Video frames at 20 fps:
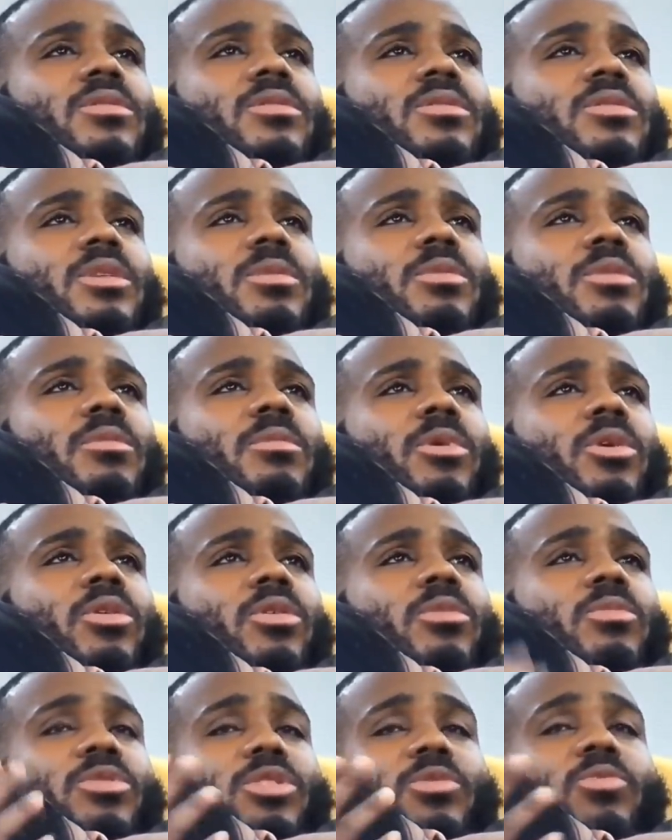something on my
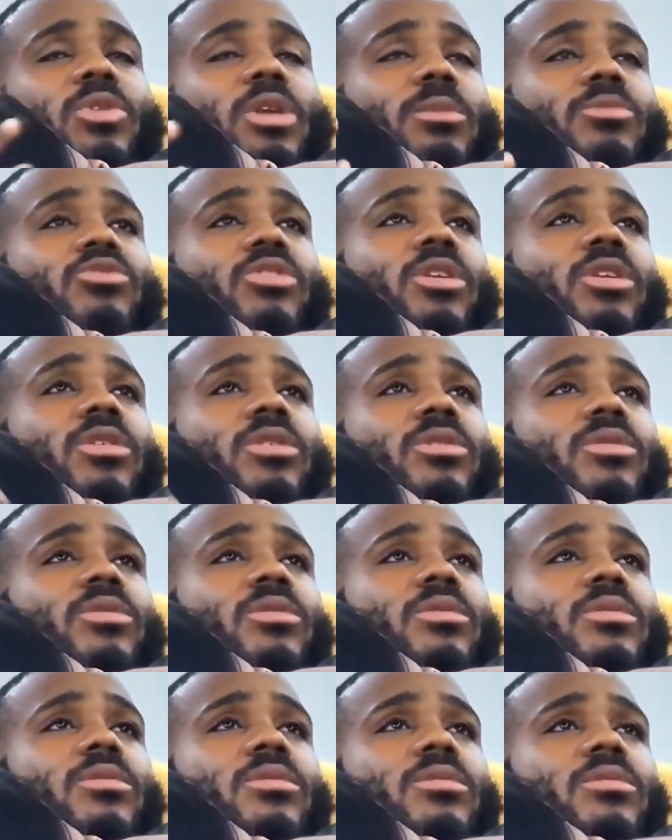own, which is what I'm trying to do.
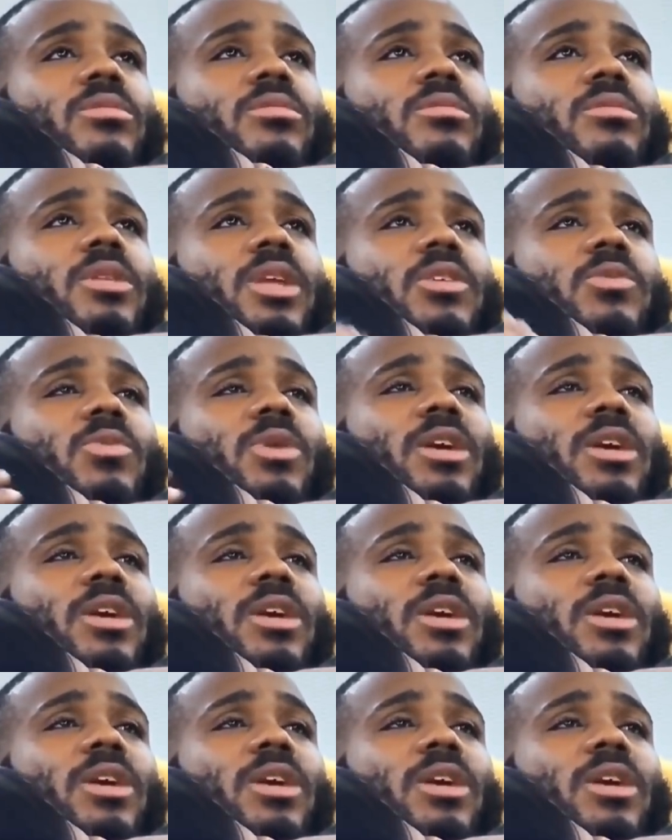That's